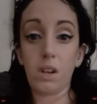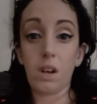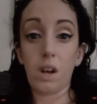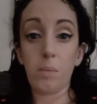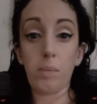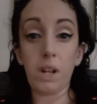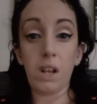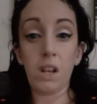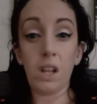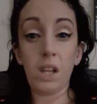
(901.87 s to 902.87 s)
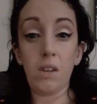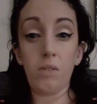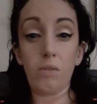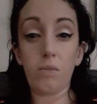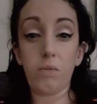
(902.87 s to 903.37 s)
I
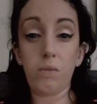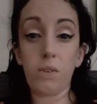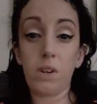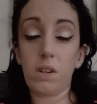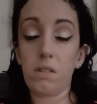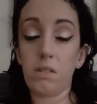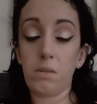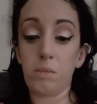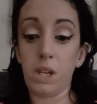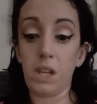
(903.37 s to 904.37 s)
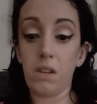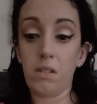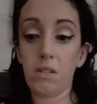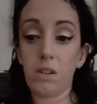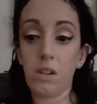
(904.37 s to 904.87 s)
believe, how many?
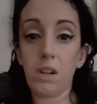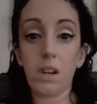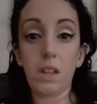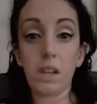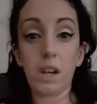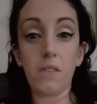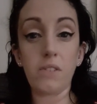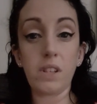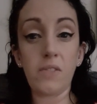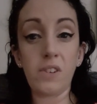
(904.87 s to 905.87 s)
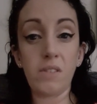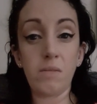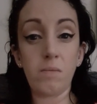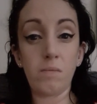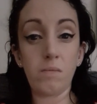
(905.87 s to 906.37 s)
I think I have
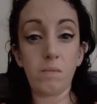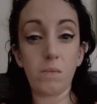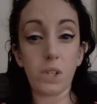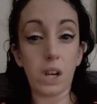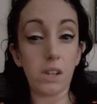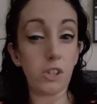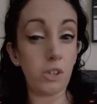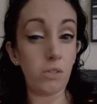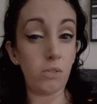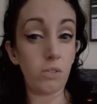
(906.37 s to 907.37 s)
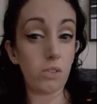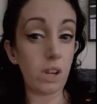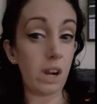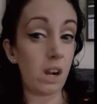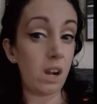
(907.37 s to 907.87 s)
7 tattoos
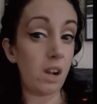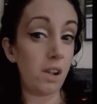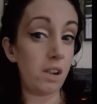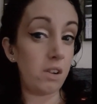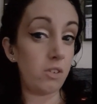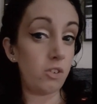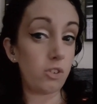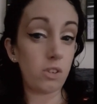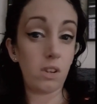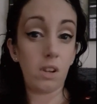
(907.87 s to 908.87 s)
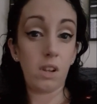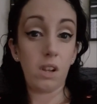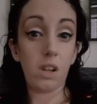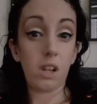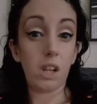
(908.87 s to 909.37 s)
and
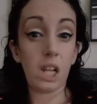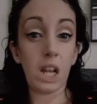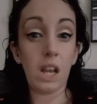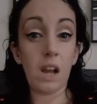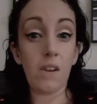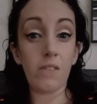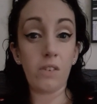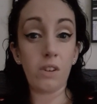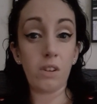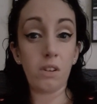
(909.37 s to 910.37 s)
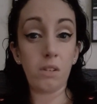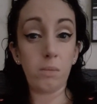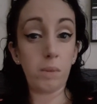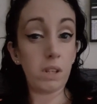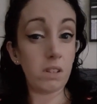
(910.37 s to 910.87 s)
11
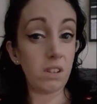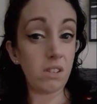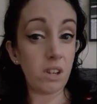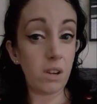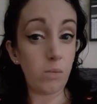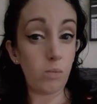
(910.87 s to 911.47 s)
piercings now.